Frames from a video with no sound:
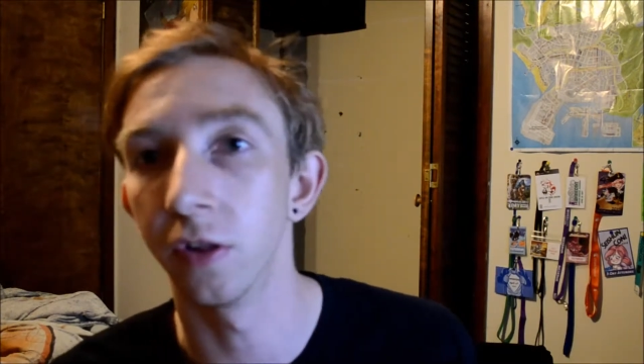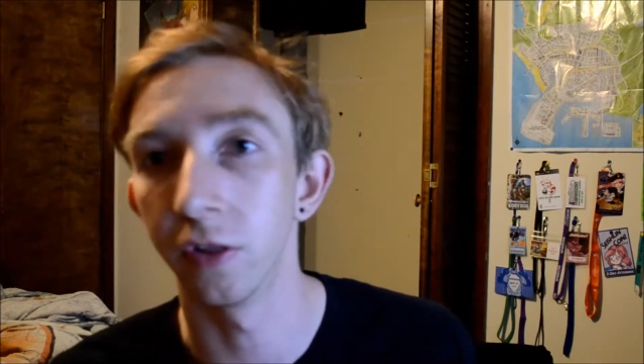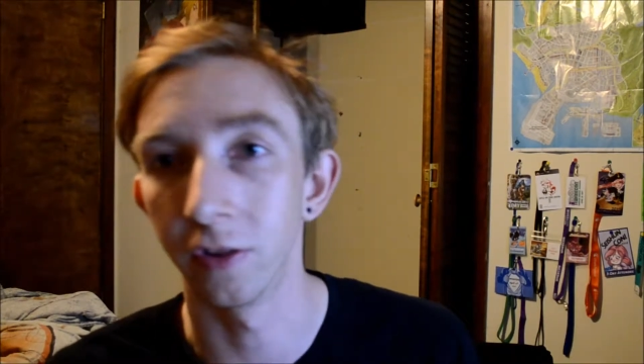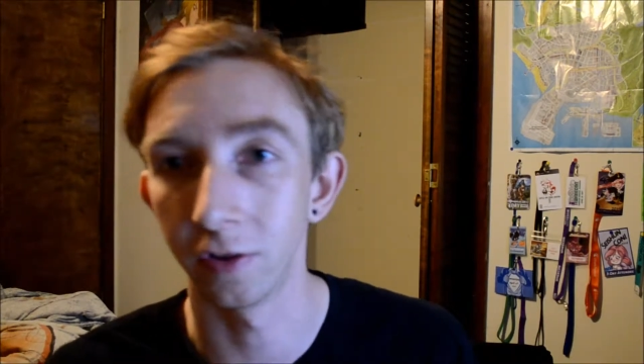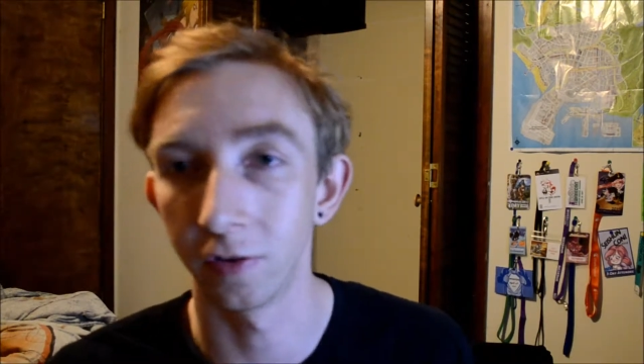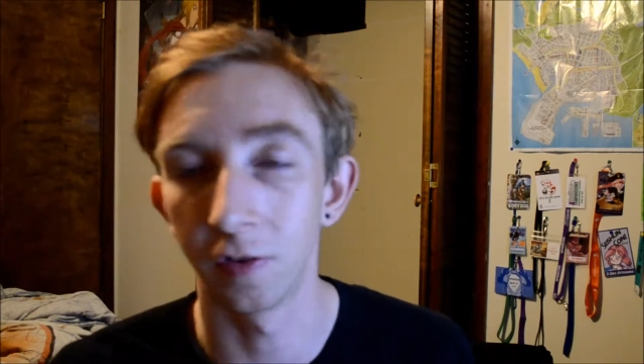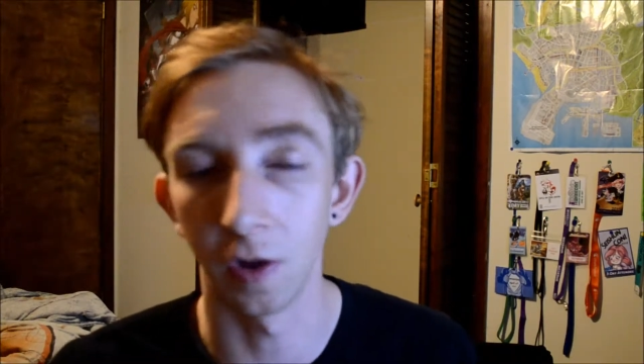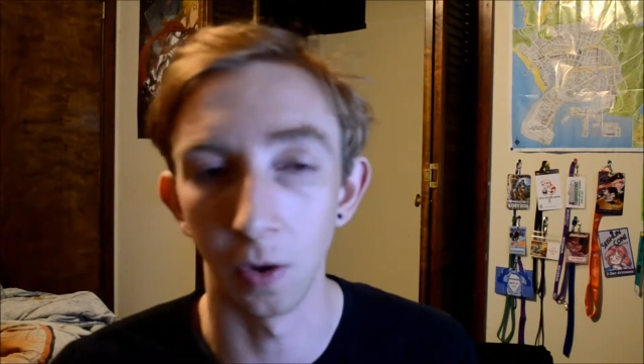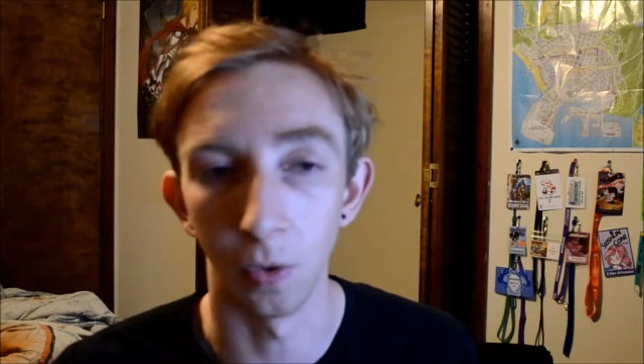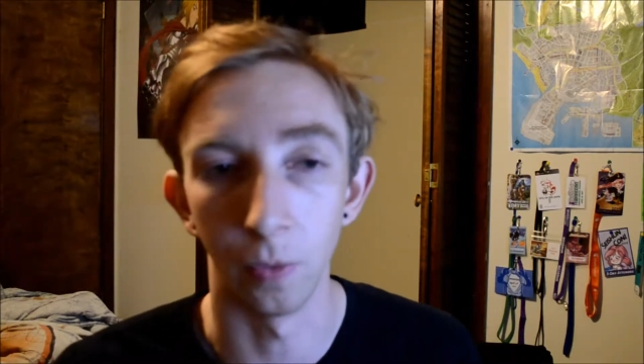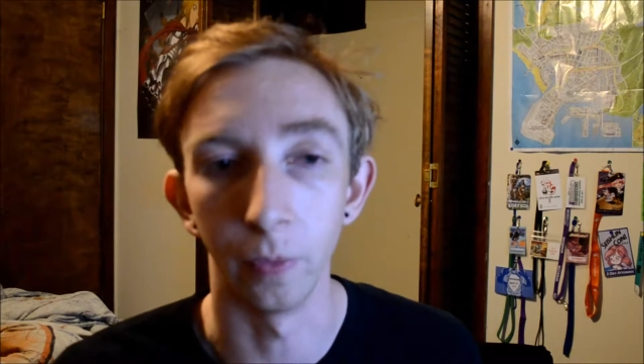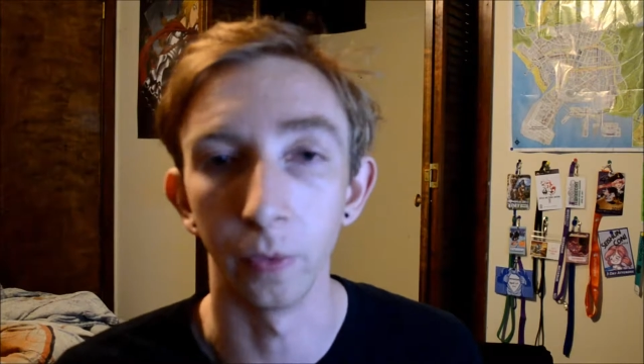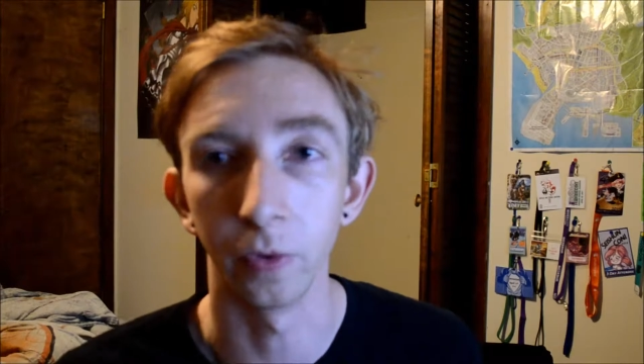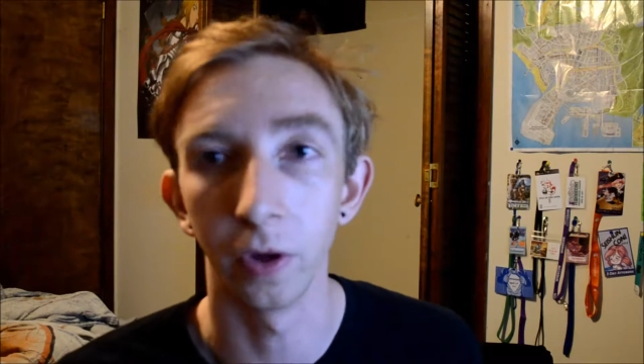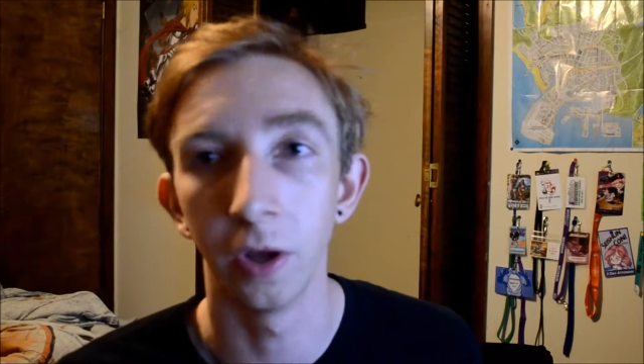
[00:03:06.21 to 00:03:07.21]
the song.
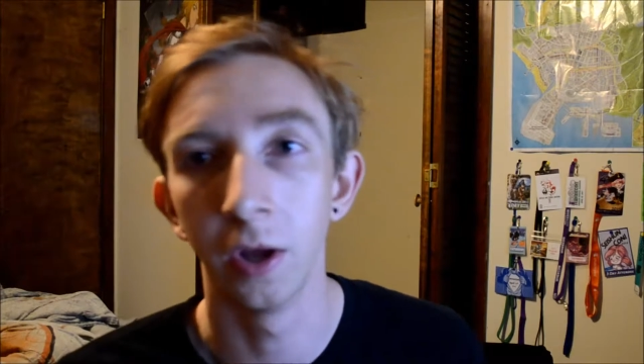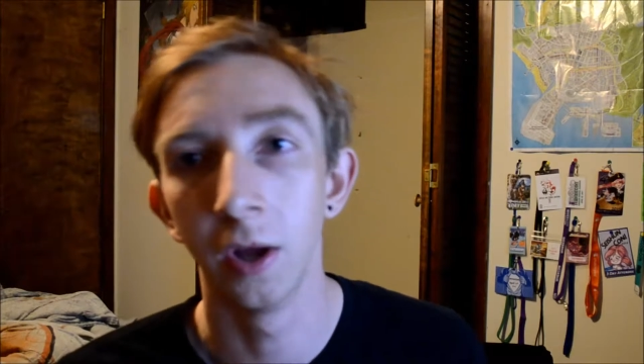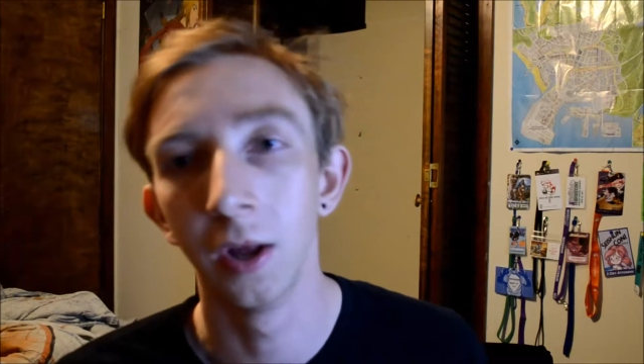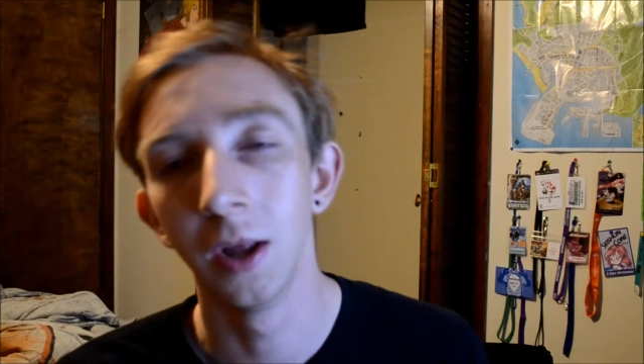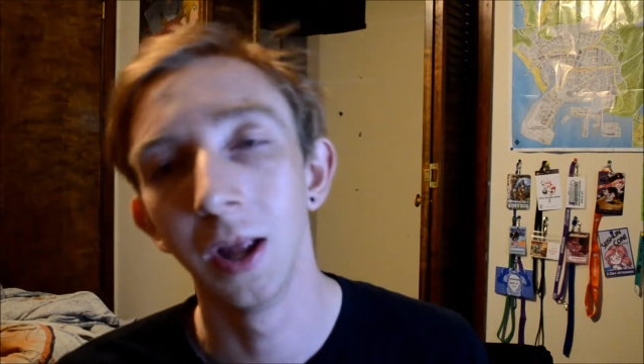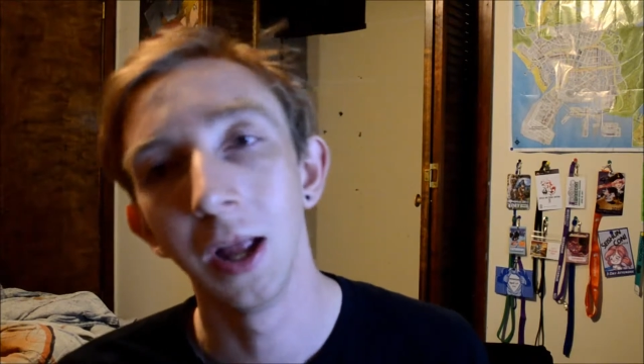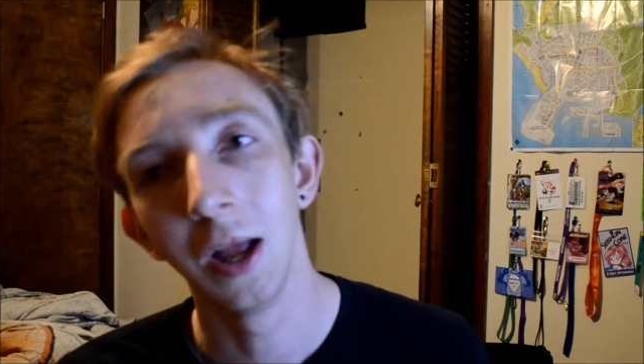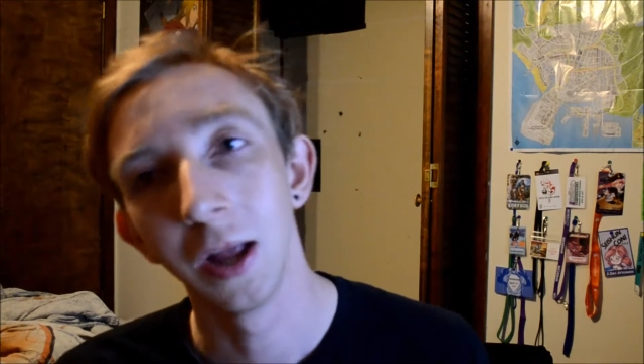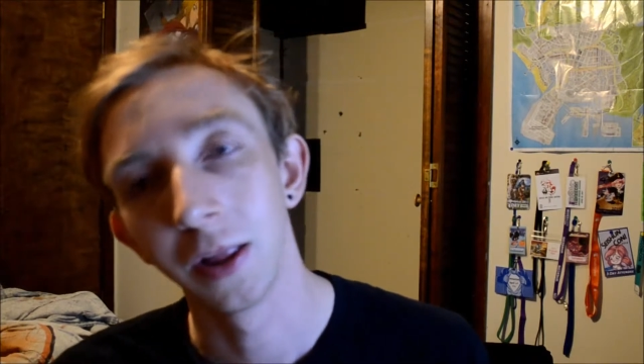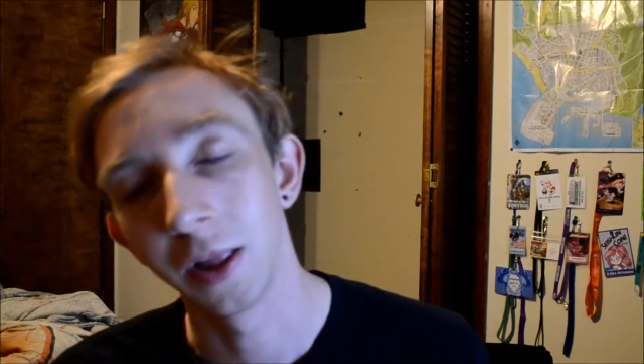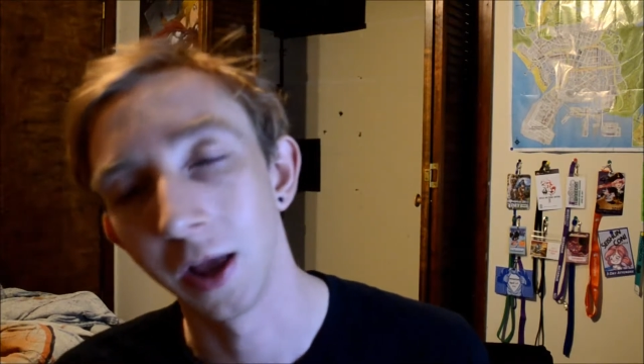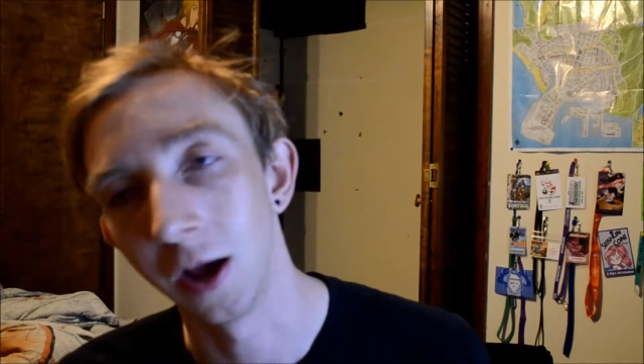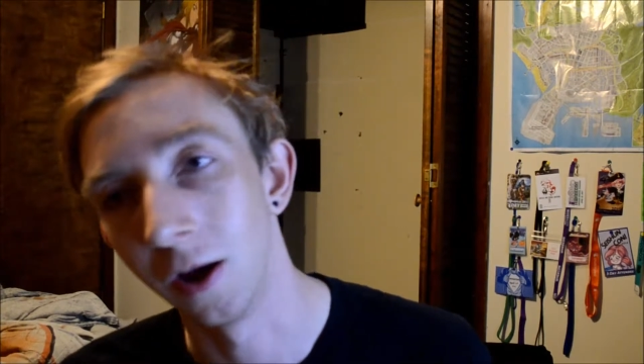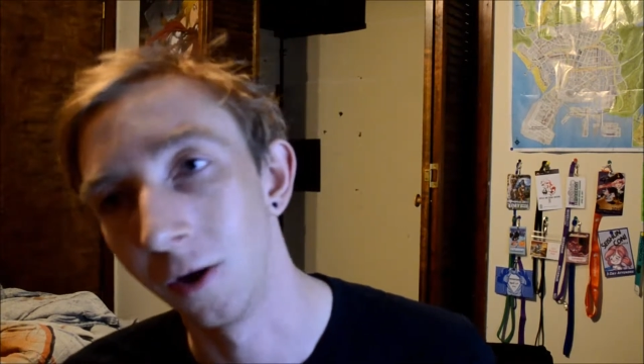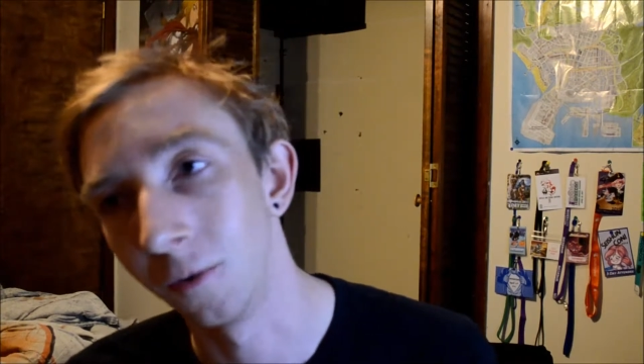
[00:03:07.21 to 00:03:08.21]

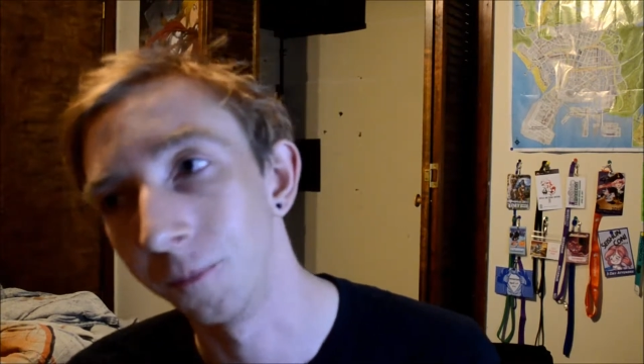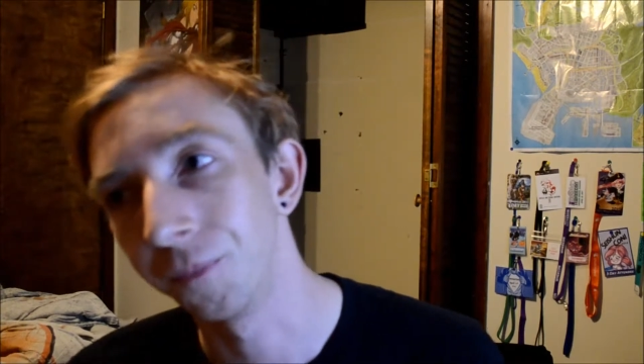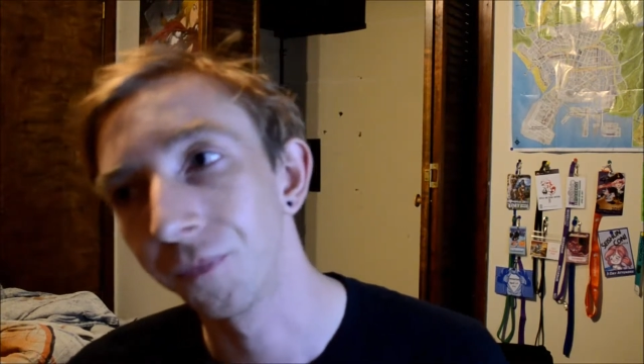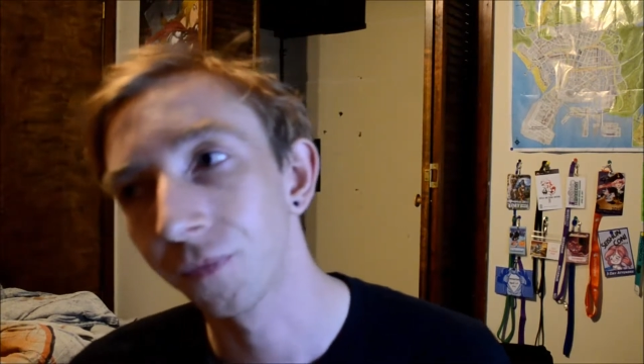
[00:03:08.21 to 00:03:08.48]
Now,